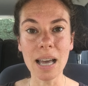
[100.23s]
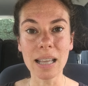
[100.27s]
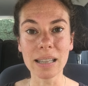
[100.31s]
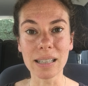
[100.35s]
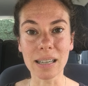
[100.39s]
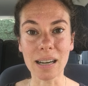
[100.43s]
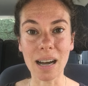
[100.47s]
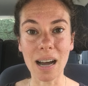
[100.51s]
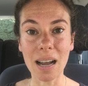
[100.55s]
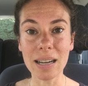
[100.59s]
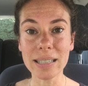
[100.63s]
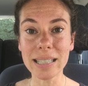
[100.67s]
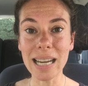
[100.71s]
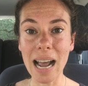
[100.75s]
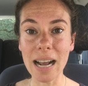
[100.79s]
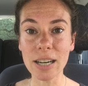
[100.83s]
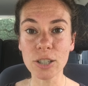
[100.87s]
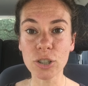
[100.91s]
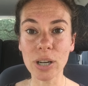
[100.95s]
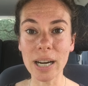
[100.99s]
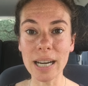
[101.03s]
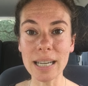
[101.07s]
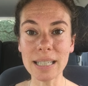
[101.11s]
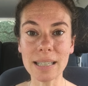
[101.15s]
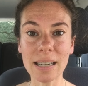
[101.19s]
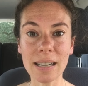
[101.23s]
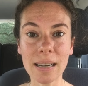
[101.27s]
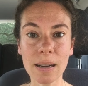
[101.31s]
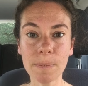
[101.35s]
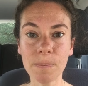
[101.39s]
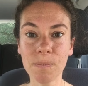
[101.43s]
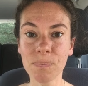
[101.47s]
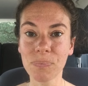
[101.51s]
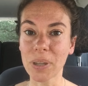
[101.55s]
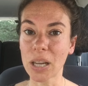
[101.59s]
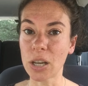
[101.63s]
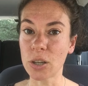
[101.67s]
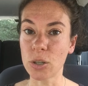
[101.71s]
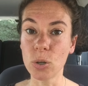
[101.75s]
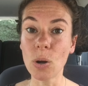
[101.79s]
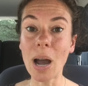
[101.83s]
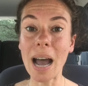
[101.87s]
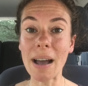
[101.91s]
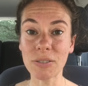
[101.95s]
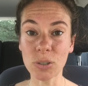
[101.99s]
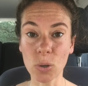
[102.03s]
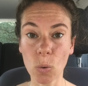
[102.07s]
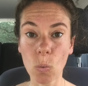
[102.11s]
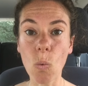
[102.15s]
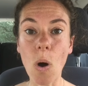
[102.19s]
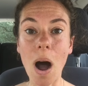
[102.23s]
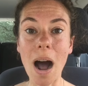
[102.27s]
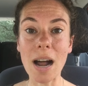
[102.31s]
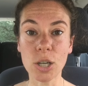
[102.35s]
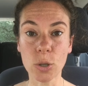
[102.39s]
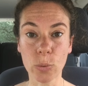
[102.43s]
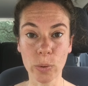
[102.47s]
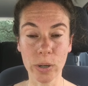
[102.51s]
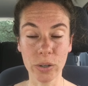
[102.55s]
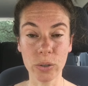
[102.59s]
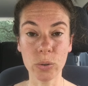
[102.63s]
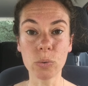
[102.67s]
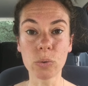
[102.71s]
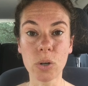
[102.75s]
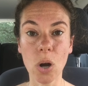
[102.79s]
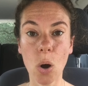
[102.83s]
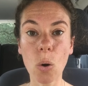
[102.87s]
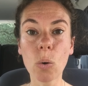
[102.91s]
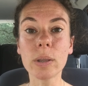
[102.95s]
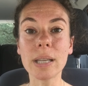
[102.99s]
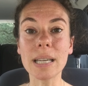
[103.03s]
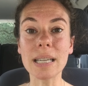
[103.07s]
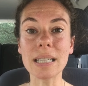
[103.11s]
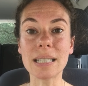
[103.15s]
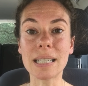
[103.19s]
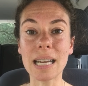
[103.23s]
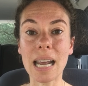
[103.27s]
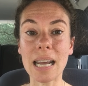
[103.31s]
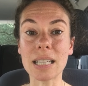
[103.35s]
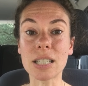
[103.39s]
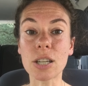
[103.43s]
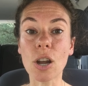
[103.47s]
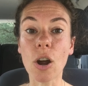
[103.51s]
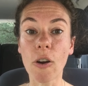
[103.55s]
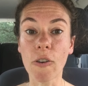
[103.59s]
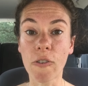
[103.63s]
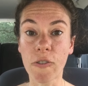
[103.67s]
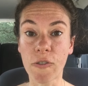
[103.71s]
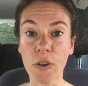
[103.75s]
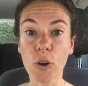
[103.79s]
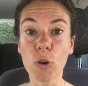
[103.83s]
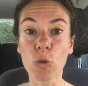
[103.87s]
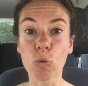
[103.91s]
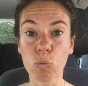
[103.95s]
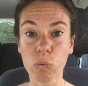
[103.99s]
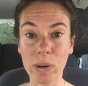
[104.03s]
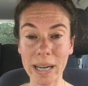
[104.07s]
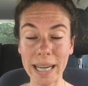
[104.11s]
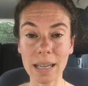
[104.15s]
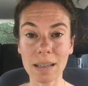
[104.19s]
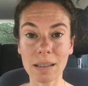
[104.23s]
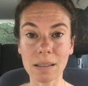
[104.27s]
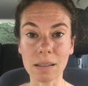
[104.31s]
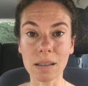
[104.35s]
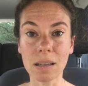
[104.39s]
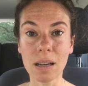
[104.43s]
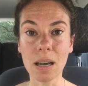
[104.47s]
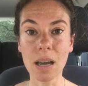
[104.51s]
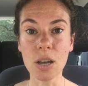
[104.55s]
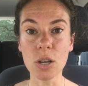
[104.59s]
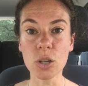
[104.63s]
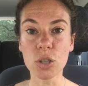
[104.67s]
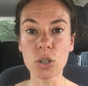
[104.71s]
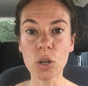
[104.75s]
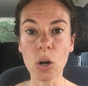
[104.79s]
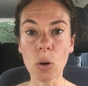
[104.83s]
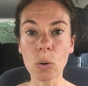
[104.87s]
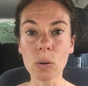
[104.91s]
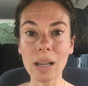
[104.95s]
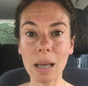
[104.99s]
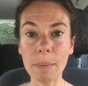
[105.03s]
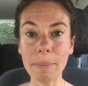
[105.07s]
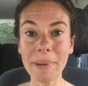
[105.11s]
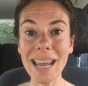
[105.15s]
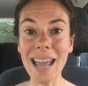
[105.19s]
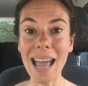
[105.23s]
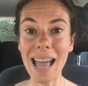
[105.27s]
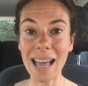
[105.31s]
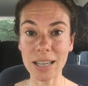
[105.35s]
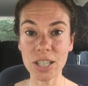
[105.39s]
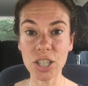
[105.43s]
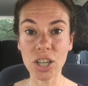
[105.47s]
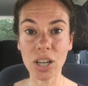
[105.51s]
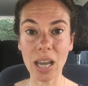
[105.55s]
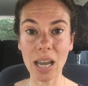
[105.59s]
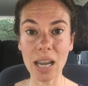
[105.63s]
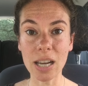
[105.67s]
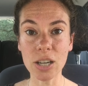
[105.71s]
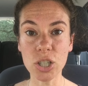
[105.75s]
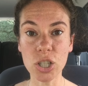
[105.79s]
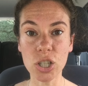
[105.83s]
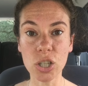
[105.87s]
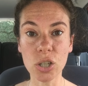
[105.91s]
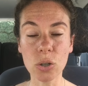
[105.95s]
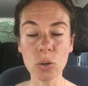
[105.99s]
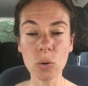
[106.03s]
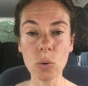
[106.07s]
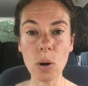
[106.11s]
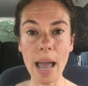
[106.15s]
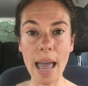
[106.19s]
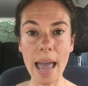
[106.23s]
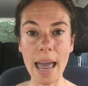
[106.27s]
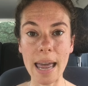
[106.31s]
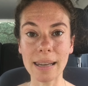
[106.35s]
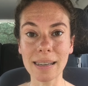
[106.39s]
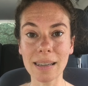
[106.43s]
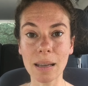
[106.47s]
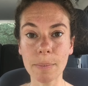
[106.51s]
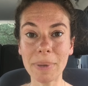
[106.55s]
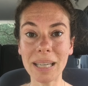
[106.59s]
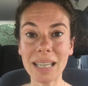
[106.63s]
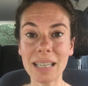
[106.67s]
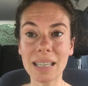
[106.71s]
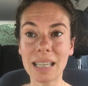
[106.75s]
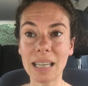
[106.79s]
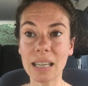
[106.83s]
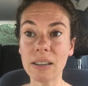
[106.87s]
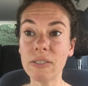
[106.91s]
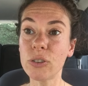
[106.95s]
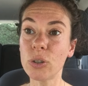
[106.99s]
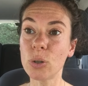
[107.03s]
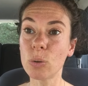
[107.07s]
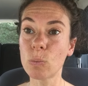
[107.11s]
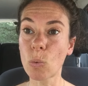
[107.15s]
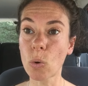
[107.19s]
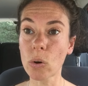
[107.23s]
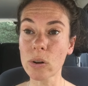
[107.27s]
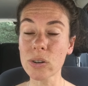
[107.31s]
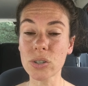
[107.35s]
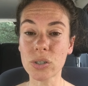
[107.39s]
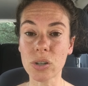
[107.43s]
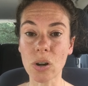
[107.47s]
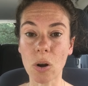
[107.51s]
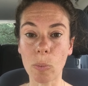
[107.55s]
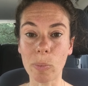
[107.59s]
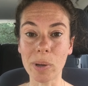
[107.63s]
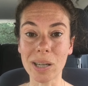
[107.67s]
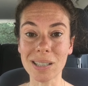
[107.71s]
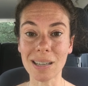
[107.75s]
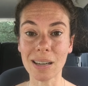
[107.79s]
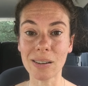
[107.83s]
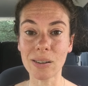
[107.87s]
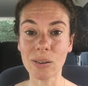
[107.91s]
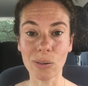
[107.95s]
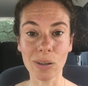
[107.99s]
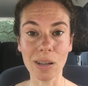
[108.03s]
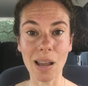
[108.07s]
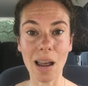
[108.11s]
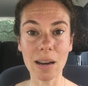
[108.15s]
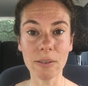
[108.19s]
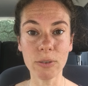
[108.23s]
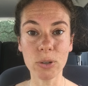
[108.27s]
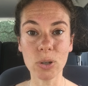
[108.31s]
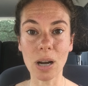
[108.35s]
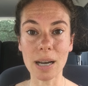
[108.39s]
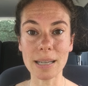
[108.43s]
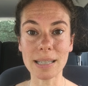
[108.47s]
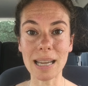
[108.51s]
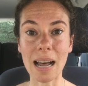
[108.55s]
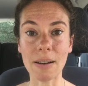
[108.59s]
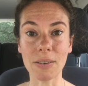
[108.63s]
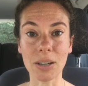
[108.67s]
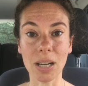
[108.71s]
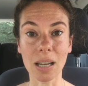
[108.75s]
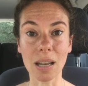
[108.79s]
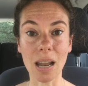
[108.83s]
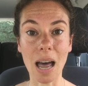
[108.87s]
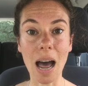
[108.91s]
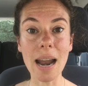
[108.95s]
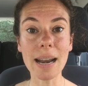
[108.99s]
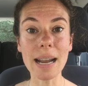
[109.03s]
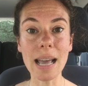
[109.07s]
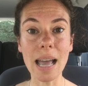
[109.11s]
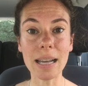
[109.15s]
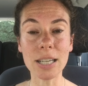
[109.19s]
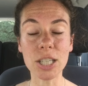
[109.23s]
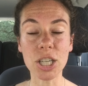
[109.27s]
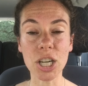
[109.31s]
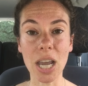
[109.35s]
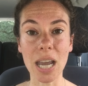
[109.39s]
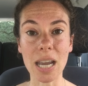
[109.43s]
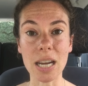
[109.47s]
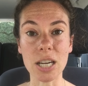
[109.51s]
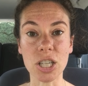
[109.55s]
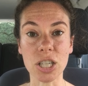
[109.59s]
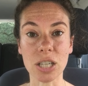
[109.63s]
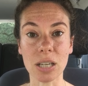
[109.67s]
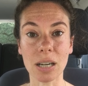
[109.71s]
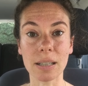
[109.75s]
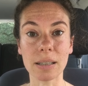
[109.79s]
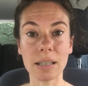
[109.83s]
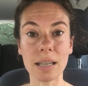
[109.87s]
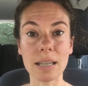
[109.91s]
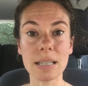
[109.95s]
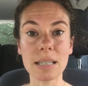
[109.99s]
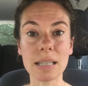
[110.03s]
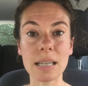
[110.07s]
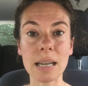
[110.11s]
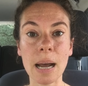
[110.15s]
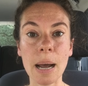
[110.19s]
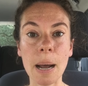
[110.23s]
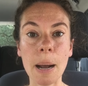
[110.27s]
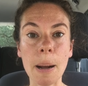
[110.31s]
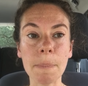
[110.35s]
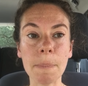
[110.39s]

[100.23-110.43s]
The contact tracing, you have to watch where you go these days, for real. So let me educate you and let me give you more so, because I know a lot of you guys have a lot of education on this.